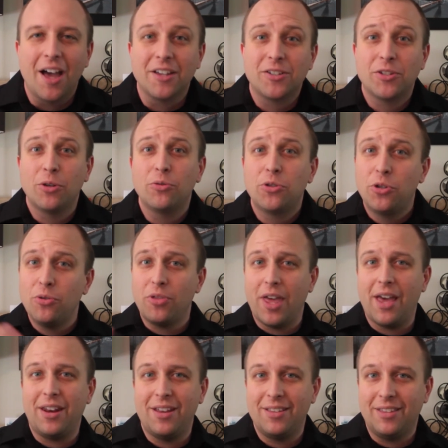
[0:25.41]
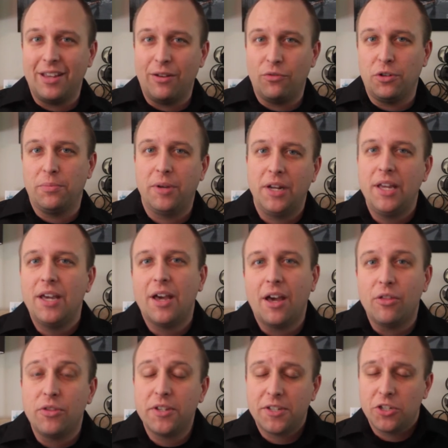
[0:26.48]
So to that end, everybody,
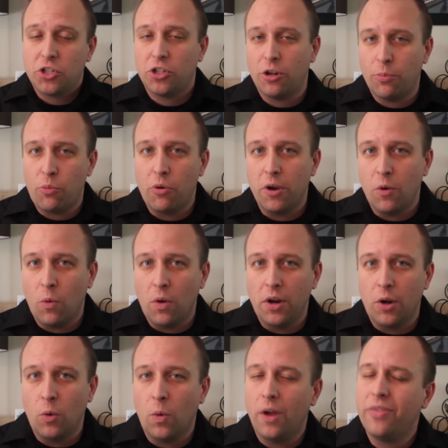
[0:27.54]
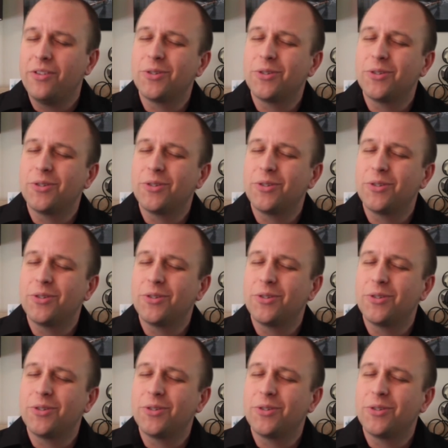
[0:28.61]
this is SharePoint 101.